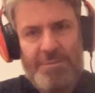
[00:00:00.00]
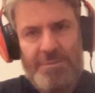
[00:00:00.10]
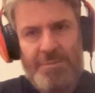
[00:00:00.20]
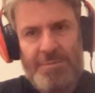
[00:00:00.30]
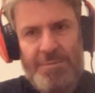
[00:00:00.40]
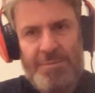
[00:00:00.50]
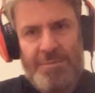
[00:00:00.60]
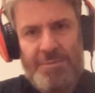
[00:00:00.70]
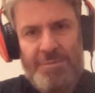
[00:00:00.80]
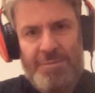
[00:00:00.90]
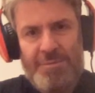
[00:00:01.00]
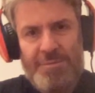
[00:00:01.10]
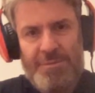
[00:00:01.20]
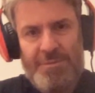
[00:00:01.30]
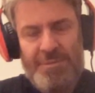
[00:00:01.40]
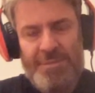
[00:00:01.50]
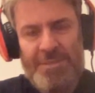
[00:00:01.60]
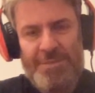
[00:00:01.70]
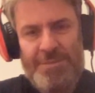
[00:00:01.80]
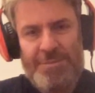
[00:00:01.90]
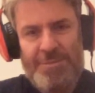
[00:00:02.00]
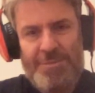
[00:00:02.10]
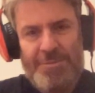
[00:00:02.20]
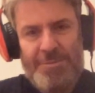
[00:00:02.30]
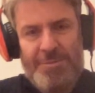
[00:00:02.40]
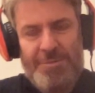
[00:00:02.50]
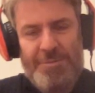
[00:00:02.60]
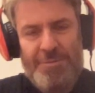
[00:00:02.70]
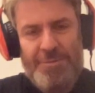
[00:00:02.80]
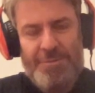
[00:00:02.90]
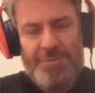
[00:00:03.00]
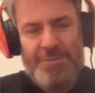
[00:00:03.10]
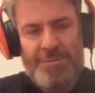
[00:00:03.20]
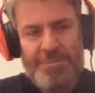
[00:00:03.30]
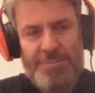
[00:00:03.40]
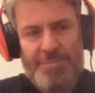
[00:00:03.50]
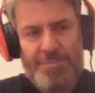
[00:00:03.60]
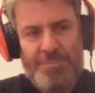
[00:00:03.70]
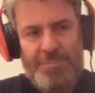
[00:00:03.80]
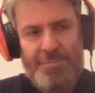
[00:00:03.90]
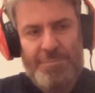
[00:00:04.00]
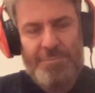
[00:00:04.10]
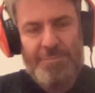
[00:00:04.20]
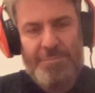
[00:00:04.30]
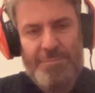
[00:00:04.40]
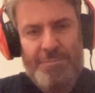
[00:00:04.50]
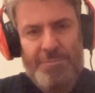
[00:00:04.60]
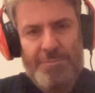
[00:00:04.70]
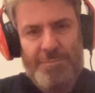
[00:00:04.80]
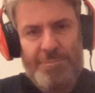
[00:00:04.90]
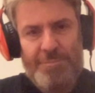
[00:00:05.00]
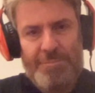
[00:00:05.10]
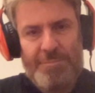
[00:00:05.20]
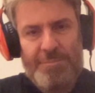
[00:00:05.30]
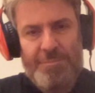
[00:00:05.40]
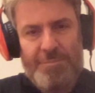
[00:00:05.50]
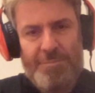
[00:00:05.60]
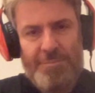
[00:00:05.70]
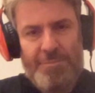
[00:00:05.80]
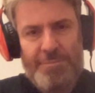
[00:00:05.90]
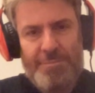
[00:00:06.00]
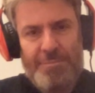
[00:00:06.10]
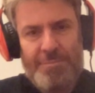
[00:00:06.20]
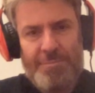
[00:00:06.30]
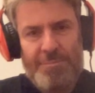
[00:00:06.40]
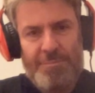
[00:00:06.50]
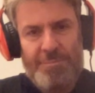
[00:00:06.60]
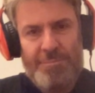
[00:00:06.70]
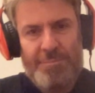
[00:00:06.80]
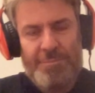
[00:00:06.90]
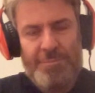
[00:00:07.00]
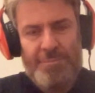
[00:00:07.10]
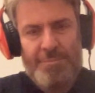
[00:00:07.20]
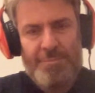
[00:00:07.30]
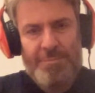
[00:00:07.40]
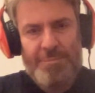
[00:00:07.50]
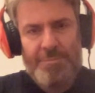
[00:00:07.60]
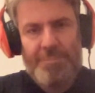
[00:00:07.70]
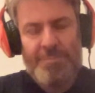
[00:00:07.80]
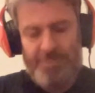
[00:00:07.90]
No words are spoken by the person on screen.